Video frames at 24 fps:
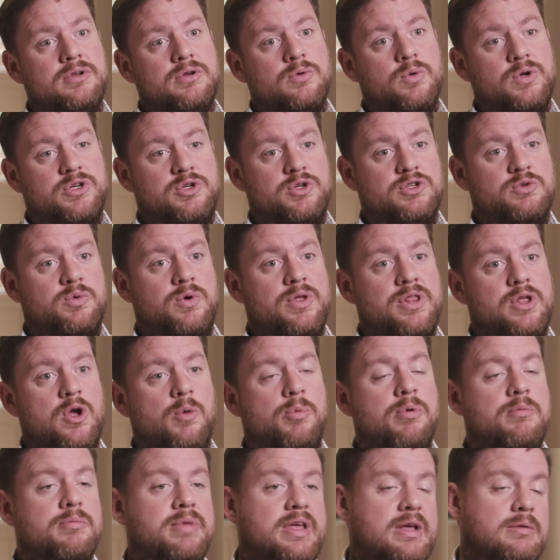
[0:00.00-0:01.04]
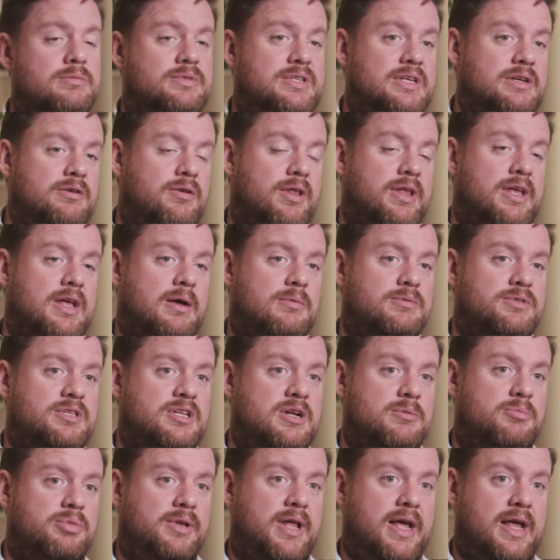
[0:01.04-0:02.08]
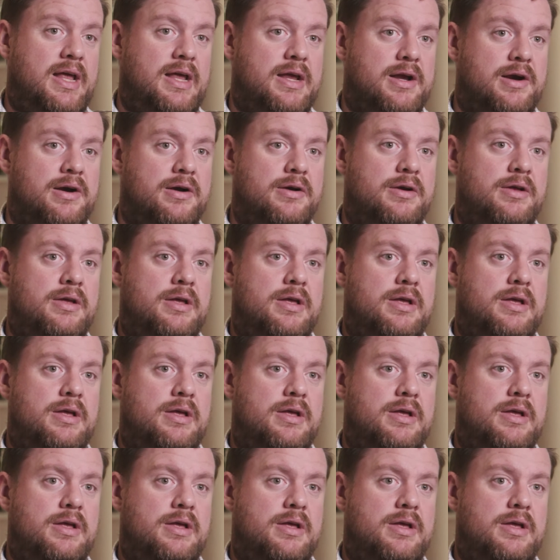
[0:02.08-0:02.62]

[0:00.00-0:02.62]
which is where the OpenBMC really comes into play here,